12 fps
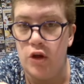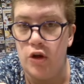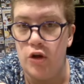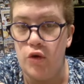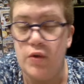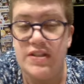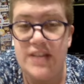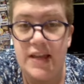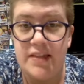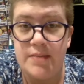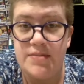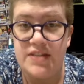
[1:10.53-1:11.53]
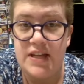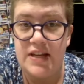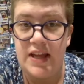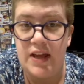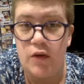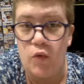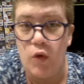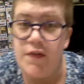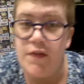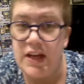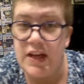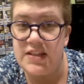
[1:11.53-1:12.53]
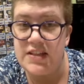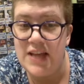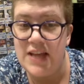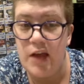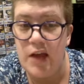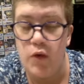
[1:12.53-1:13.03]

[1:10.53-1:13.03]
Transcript: Who is Anthem sending? What are they going to say?